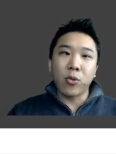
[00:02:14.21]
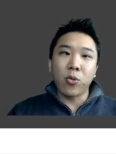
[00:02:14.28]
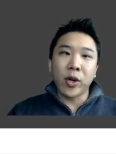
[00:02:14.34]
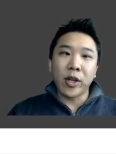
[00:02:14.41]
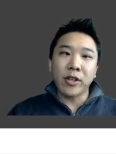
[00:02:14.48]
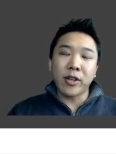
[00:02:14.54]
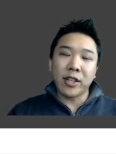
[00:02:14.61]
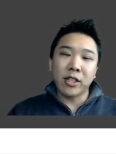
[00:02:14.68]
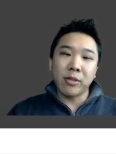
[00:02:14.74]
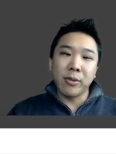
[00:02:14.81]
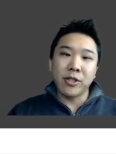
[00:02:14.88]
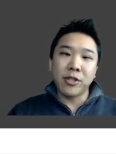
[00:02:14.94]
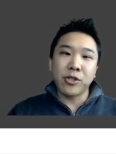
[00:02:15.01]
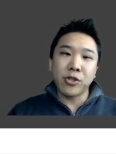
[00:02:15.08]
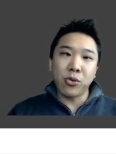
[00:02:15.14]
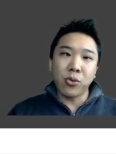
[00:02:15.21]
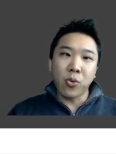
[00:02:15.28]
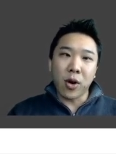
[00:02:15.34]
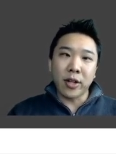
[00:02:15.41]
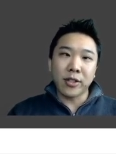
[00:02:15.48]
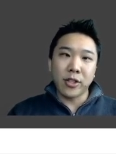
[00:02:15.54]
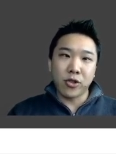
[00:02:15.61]
what documents do you
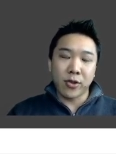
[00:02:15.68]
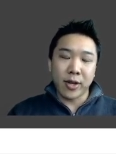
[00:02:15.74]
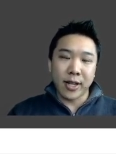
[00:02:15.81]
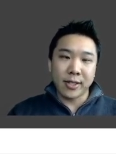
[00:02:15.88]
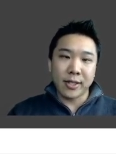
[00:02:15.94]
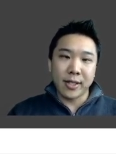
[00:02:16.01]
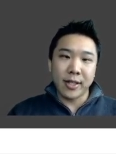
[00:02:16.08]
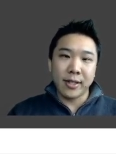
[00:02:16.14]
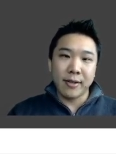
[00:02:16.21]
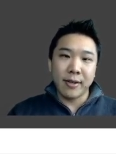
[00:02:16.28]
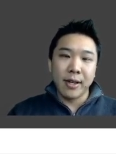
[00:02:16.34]
want to translate.